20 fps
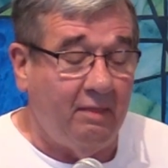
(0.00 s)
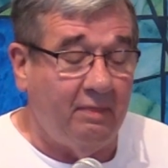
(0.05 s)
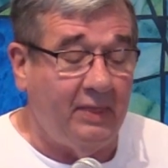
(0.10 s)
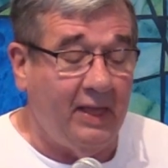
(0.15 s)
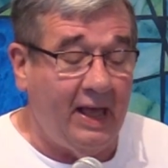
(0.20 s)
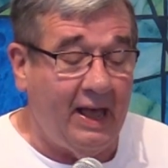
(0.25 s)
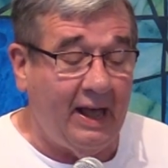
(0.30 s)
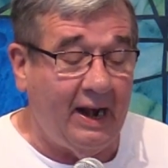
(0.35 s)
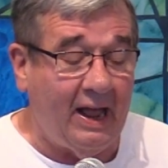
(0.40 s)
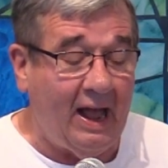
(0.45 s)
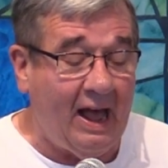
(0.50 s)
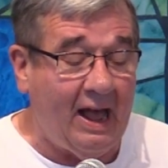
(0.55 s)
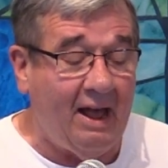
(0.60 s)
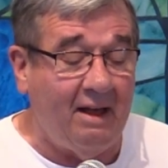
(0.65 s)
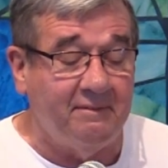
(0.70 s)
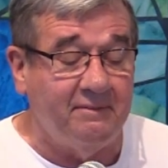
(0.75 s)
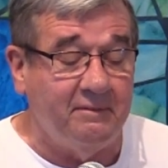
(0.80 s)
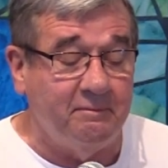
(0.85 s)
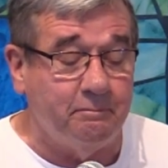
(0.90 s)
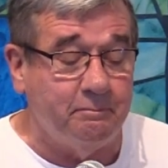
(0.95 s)
that
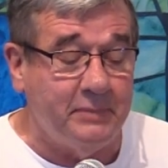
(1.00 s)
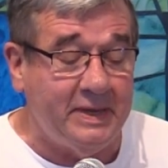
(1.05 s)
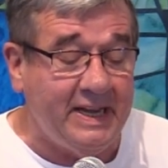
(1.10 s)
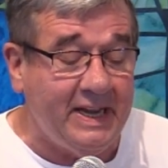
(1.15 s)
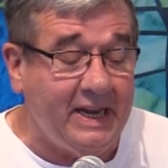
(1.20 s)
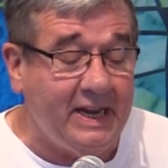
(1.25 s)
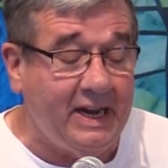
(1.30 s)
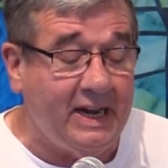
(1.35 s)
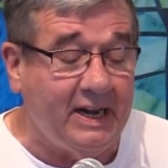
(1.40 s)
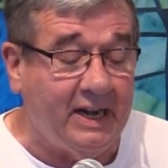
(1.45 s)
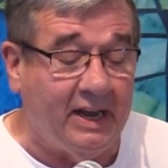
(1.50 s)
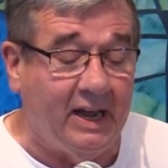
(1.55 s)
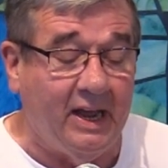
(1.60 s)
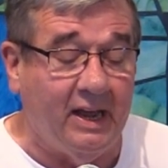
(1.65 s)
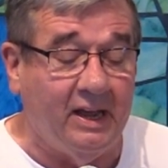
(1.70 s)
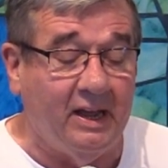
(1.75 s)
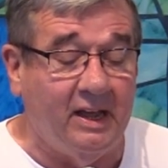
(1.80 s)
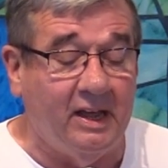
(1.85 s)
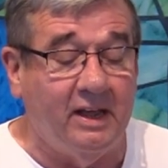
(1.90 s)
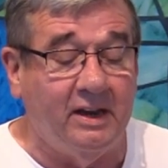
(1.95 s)
I've
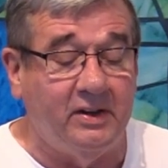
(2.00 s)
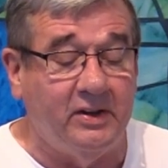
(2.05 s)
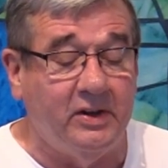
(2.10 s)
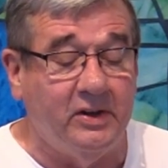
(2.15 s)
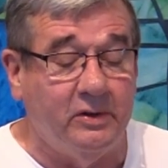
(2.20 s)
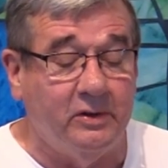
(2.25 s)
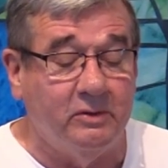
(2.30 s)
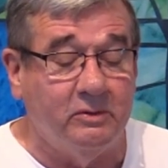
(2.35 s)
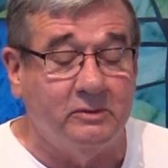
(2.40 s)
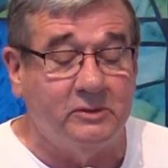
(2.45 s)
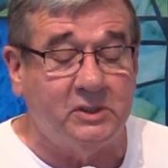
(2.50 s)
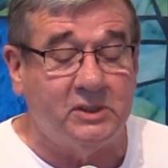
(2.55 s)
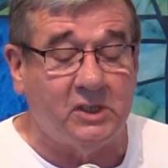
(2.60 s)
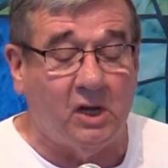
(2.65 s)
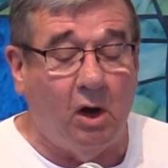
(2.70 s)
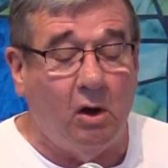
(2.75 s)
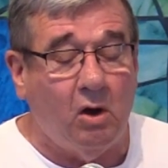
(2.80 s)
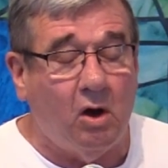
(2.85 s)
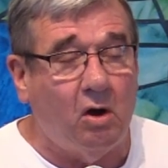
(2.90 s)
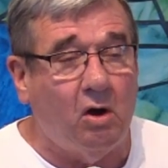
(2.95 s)
needed you,
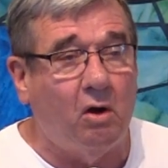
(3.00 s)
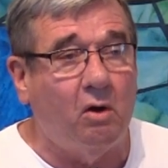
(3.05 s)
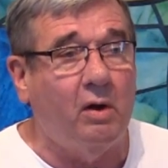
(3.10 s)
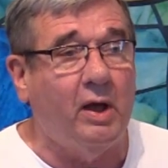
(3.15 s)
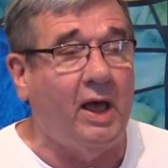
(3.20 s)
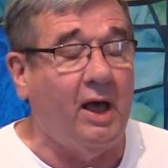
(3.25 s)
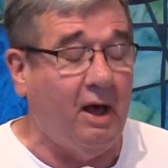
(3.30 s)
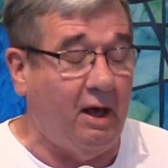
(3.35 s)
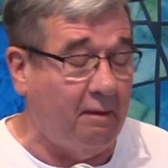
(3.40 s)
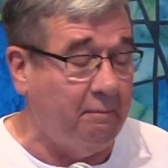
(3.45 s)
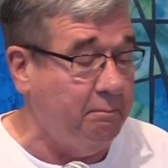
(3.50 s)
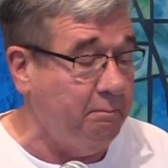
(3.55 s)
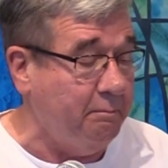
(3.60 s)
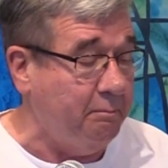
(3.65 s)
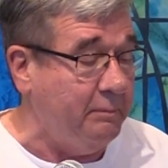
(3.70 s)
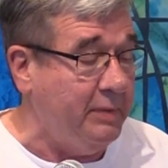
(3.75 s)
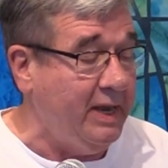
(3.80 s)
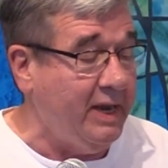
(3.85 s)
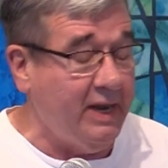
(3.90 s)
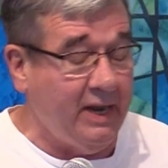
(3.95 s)
so help
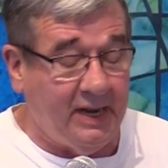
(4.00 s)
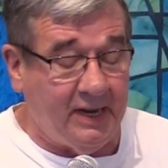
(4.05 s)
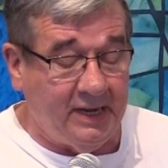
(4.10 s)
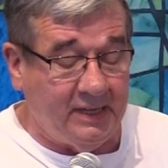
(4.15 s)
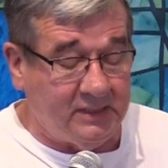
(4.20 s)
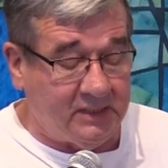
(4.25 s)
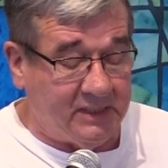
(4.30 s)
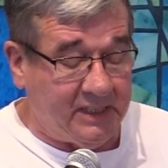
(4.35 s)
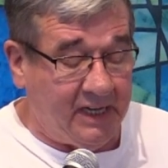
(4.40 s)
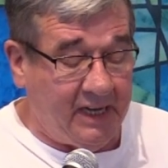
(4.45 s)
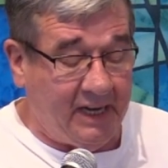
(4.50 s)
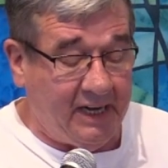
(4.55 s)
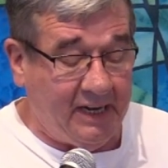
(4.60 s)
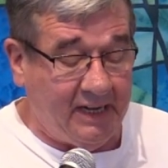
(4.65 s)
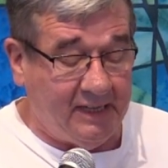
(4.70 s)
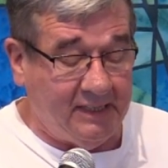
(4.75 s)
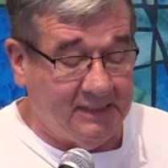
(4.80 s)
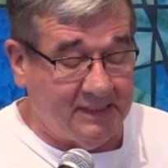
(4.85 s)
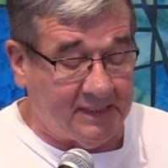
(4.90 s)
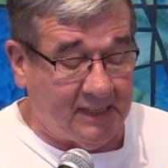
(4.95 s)
me,
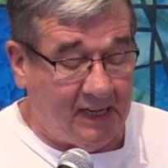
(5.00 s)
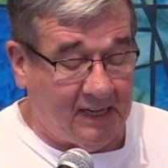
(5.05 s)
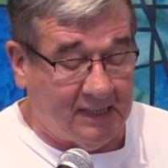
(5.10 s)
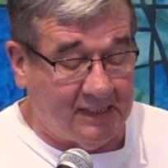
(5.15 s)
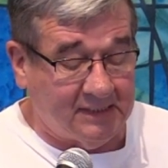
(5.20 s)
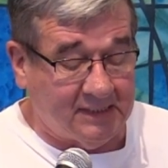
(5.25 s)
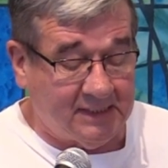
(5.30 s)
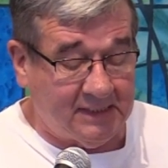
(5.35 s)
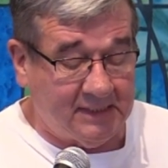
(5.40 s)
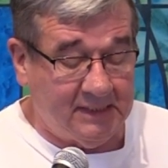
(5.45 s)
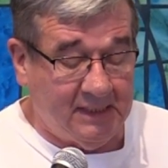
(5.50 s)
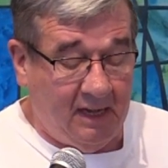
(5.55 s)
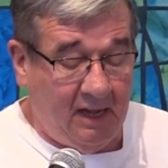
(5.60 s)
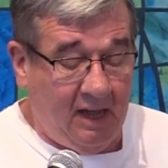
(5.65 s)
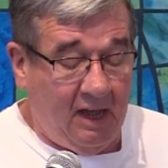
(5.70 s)
Jesus,